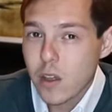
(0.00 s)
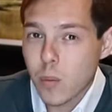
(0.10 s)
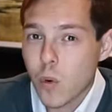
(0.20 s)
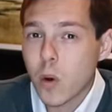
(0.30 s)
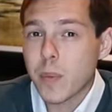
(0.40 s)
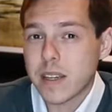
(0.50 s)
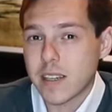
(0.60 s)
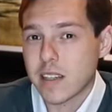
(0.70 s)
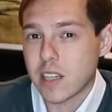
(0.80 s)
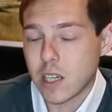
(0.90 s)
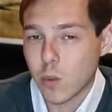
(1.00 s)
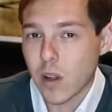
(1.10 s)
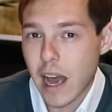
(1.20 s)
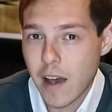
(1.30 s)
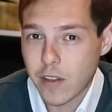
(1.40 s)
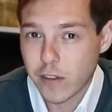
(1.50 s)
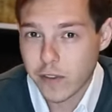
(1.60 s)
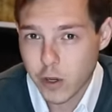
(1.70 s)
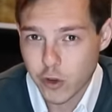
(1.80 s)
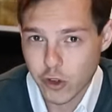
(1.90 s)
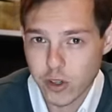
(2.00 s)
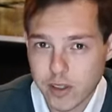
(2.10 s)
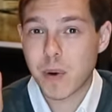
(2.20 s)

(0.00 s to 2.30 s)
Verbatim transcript: the more business you will have in the future.